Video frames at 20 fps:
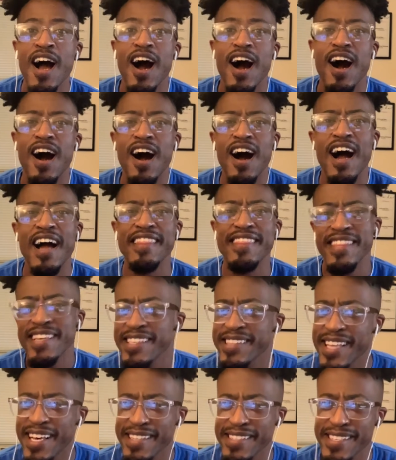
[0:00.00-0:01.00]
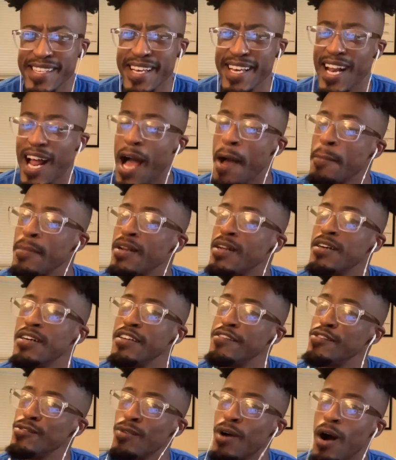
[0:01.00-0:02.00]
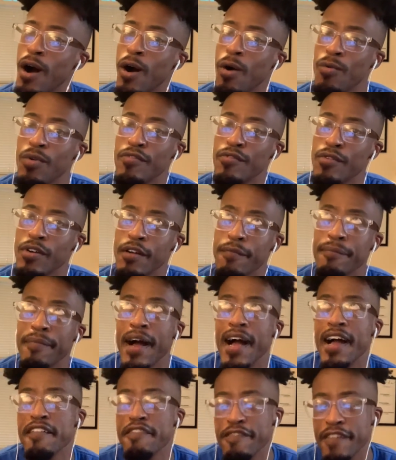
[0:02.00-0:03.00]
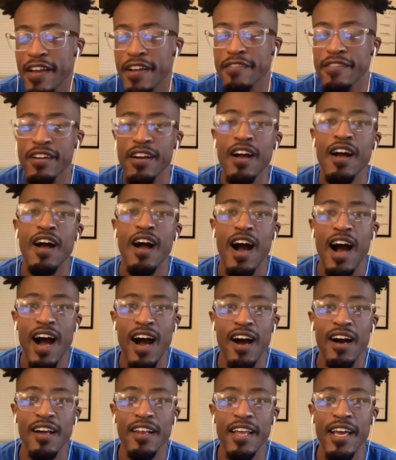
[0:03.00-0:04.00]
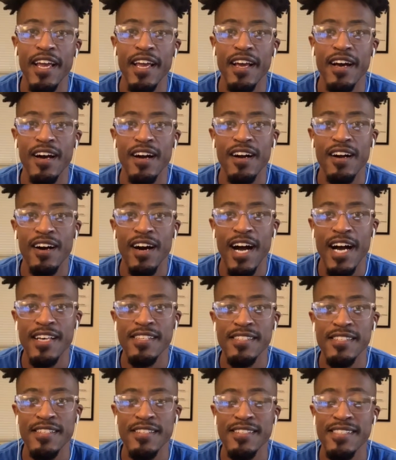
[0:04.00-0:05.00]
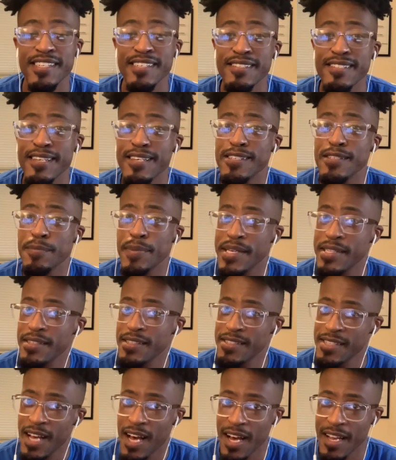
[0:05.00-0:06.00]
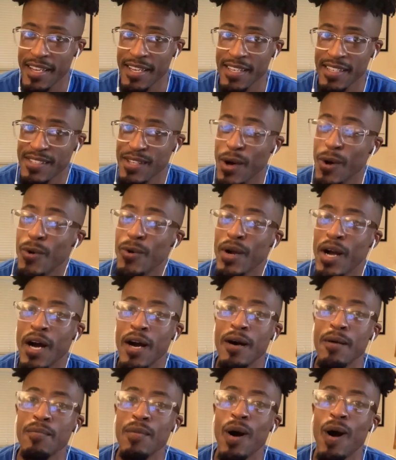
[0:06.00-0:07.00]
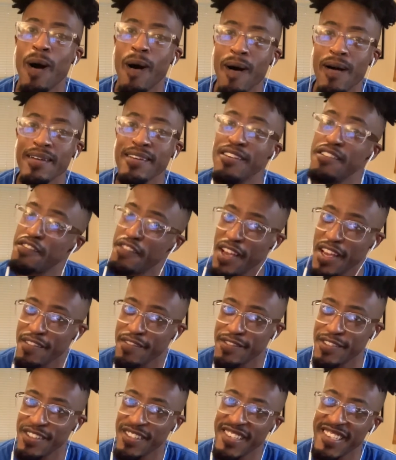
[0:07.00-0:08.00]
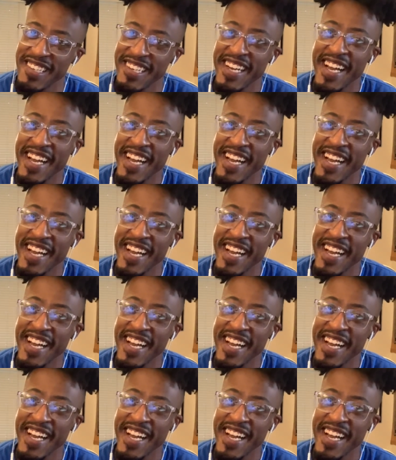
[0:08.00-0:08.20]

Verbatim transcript: Uh, I think that's it. I'm going to leave you all with one of my favorite holiday uh, classics. This is Pentatonix, Oh Come All You Faithful.